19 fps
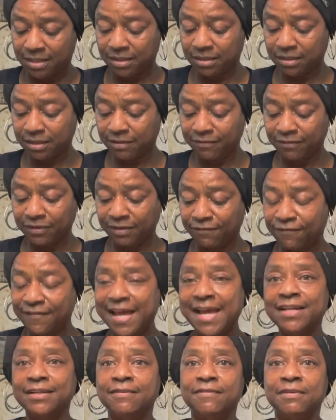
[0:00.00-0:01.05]
the
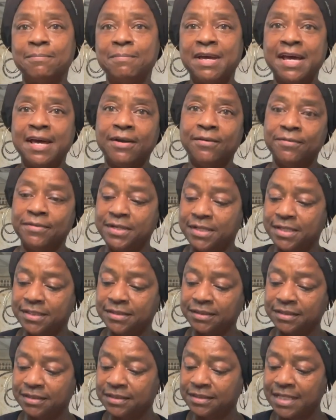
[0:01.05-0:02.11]
fact of the matter
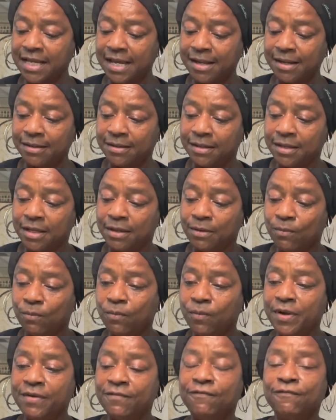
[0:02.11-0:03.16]
is that
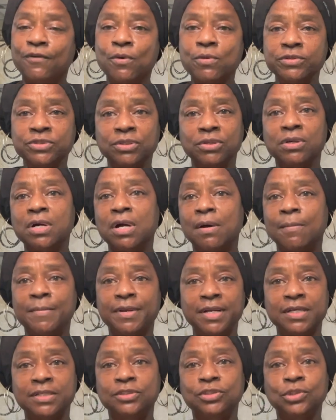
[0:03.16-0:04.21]
when folks are coming
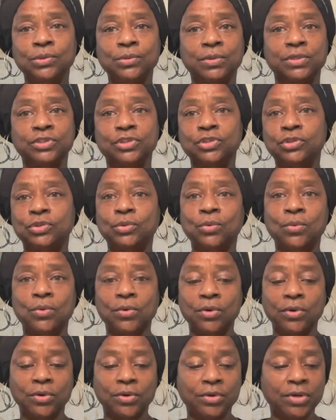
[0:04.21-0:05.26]
into a
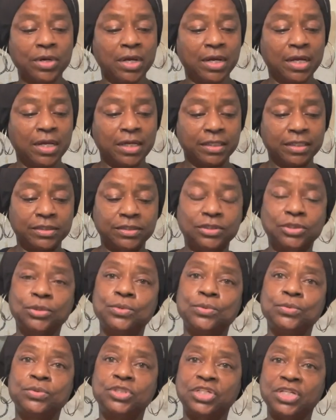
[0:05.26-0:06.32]
store
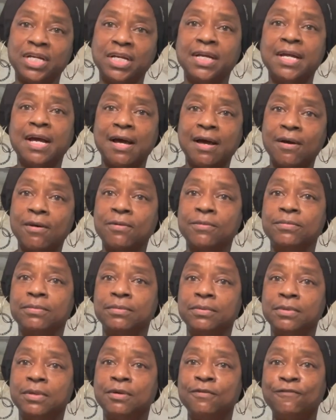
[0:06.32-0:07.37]
to check out
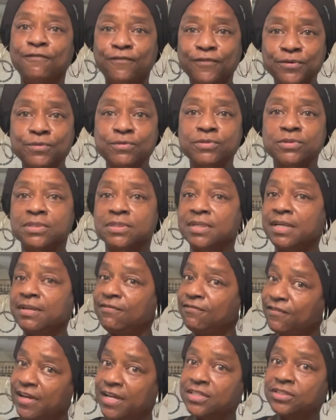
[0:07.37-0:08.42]
fruits
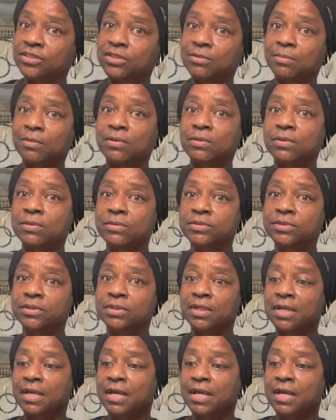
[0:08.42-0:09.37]
and vegetables,